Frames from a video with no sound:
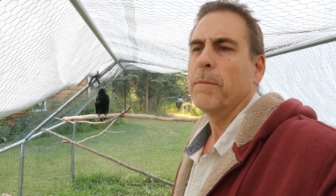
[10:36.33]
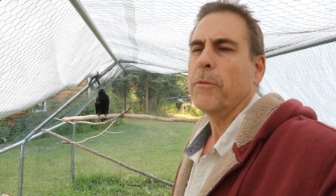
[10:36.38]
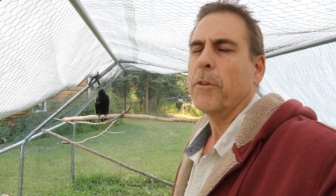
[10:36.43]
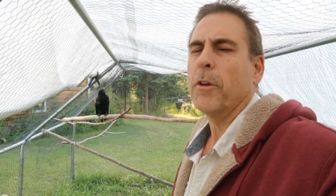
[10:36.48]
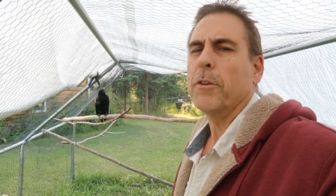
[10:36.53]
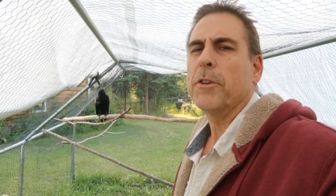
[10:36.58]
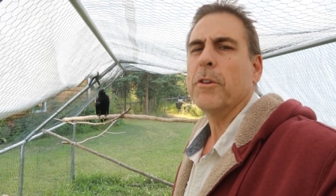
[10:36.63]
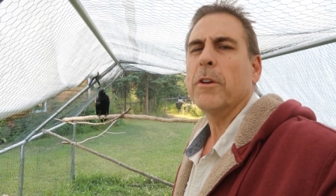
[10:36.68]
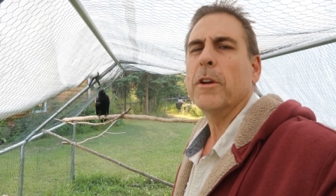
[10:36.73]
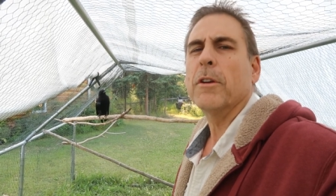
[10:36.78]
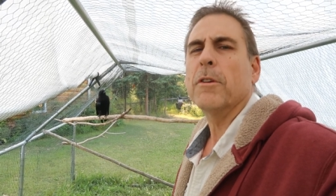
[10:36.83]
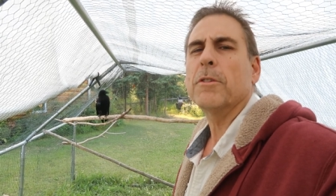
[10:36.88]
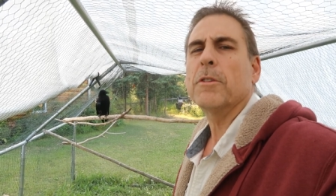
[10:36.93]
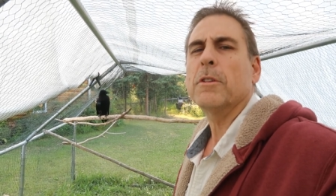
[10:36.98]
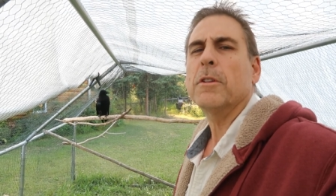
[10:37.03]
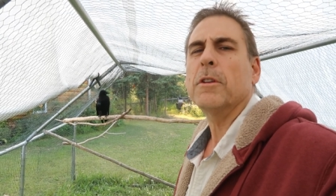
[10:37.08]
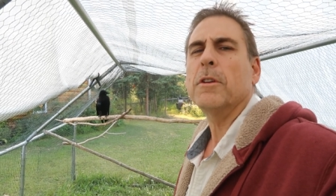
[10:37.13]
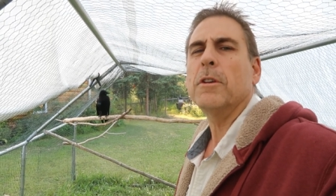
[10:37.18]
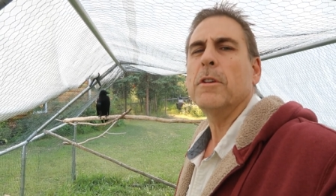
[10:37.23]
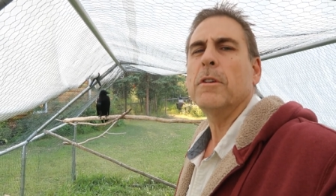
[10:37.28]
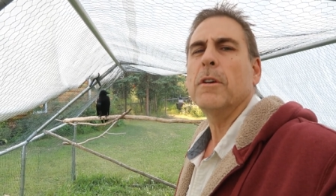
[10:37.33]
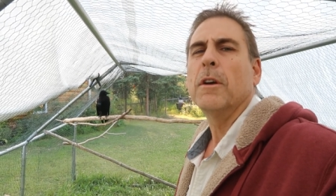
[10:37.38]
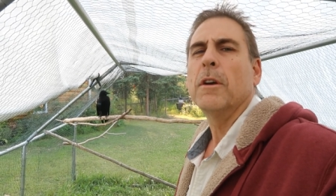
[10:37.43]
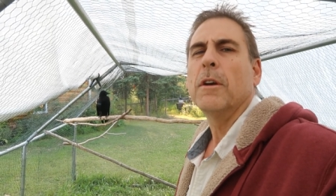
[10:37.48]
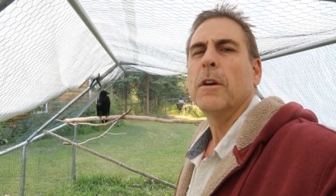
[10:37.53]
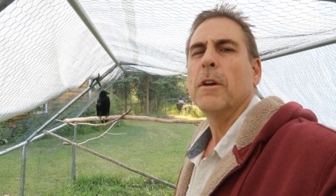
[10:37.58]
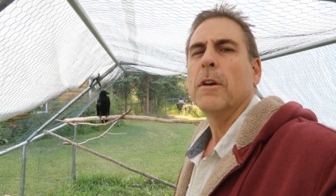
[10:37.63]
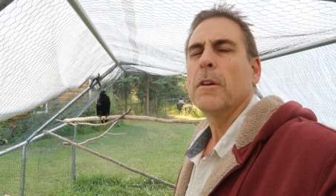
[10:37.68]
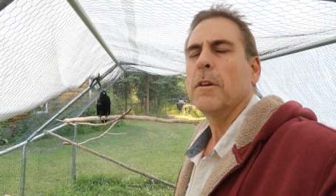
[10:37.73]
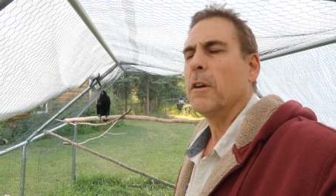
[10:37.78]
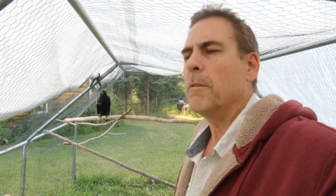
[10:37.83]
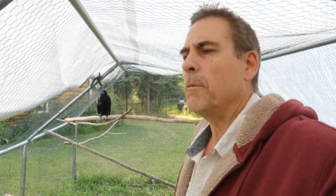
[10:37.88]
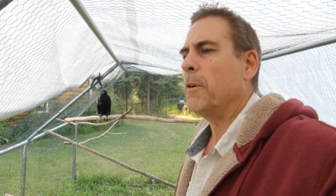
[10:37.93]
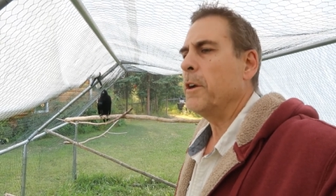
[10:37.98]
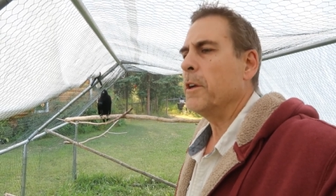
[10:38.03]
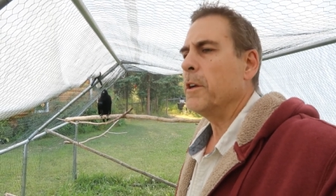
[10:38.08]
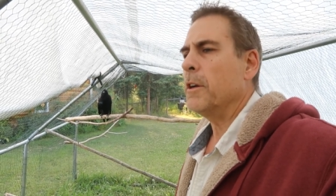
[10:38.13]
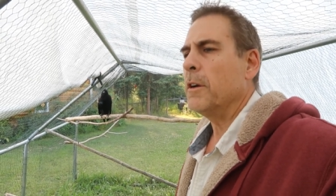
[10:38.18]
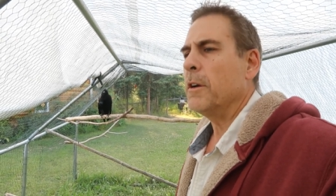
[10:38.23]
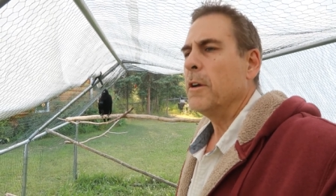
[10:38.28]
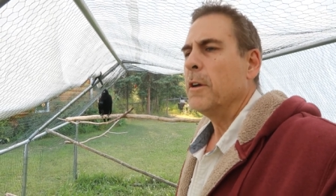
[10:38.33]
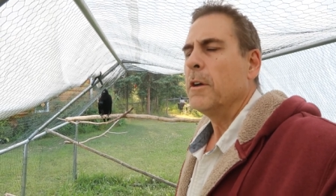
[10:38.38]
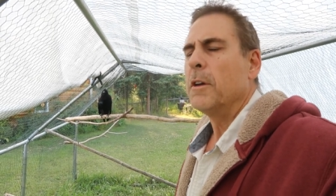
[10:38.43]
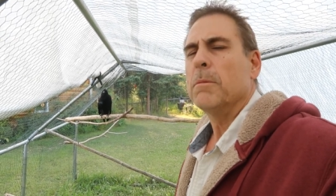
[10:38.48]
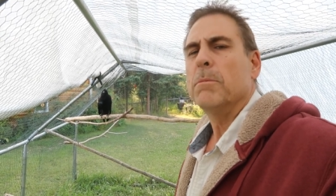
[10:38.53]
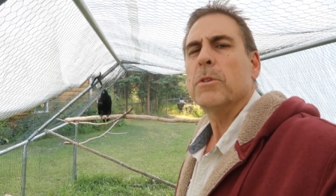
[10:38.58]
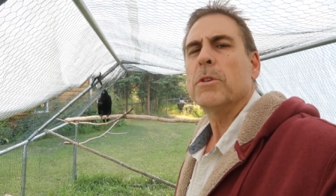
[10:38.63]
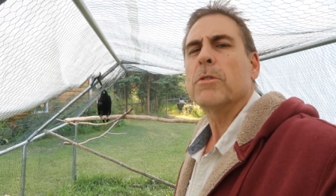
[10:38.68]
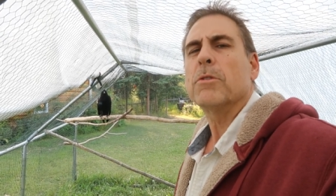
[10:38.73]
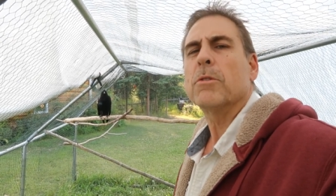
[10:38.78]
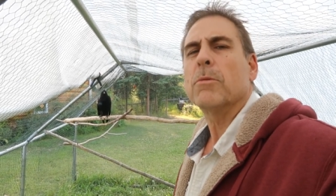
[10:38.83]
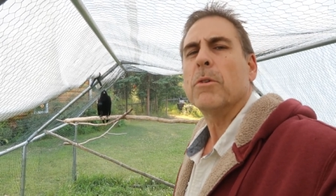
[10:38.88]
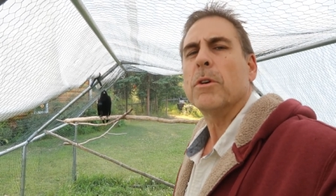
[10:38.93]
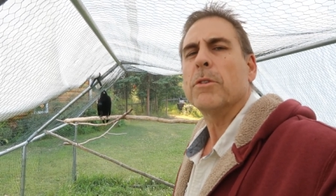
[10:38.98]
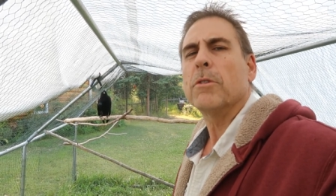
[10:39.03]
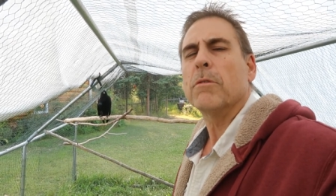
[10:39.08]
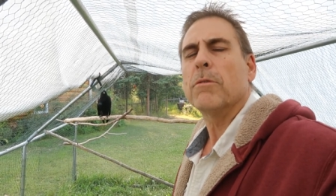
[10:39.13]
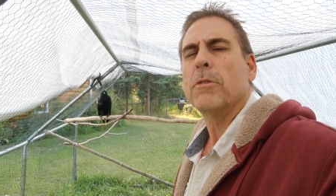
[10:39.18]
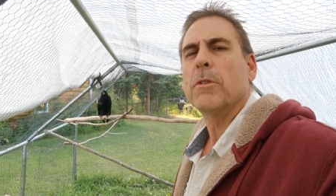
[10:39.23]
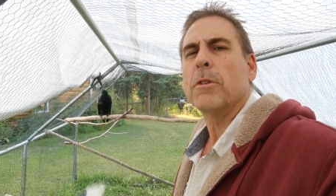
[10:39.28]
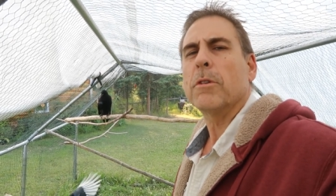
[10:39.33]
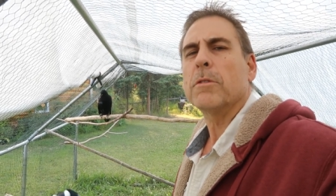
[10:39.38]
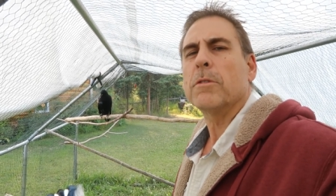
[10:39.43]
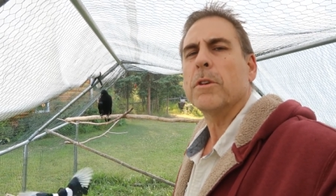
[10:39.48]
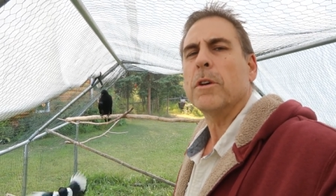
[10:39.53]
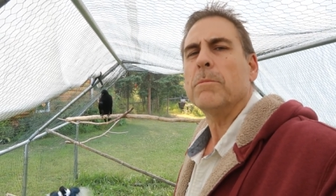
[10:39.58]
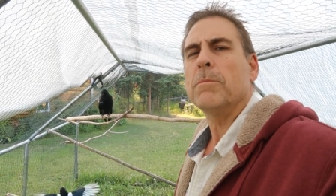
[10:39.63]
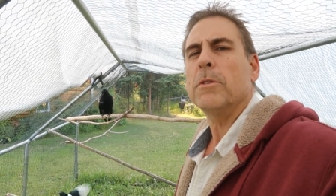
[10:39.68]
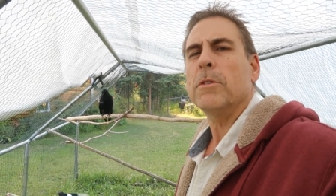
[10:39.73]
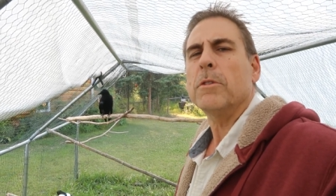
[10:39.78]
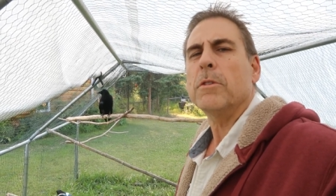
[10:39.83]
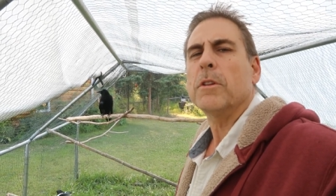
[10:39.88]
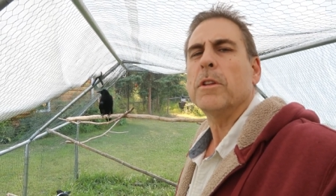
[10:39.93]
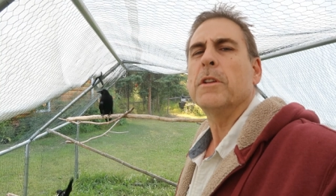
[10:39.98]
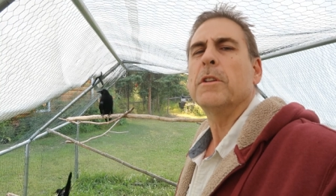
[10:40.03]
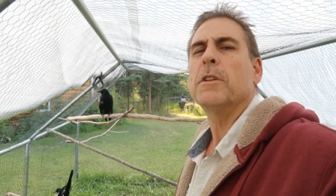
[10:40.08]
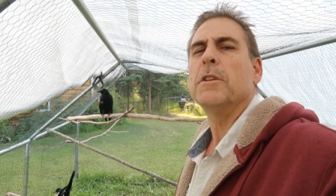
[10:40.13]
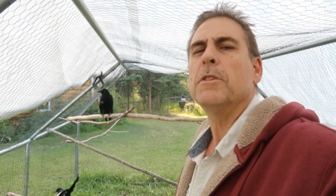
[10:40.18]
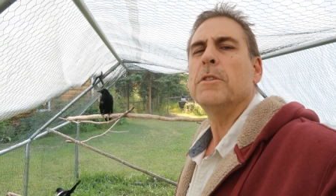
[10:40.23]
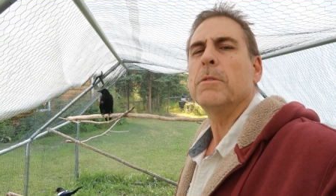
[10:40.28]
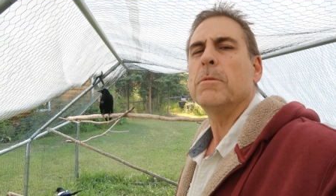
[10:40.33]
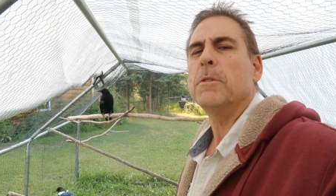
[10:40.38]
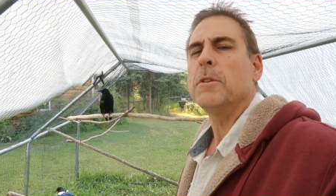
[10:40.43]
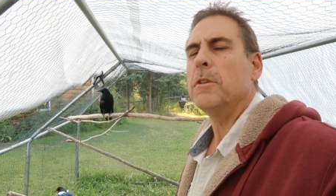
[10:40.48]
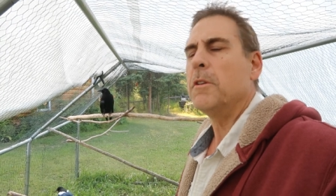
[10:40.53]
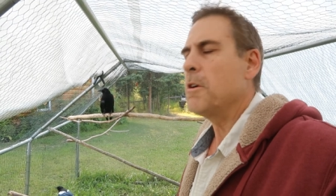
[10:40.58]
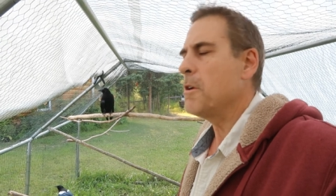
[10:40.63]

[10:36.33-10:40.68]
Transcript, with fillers: Are you here to see? Am I a Mr. Wonderful or something? Clint Eastwood?